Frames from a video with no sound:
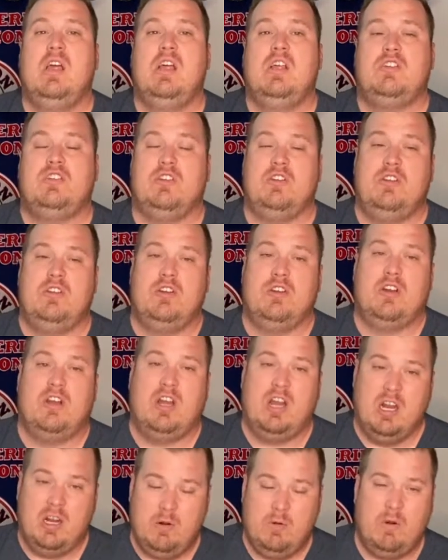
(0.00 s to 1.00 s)
So you're
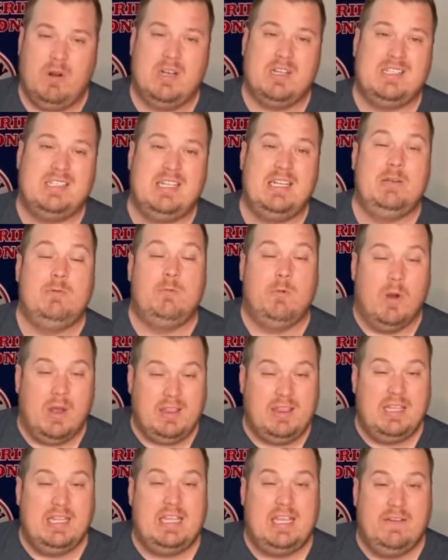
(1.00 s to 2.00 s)
going to want to see what
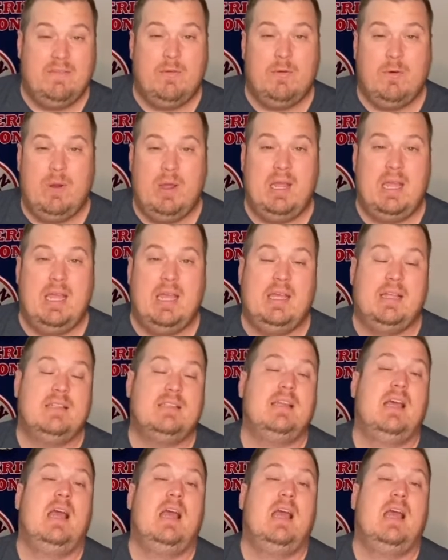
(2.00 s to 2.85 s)
the giveaway is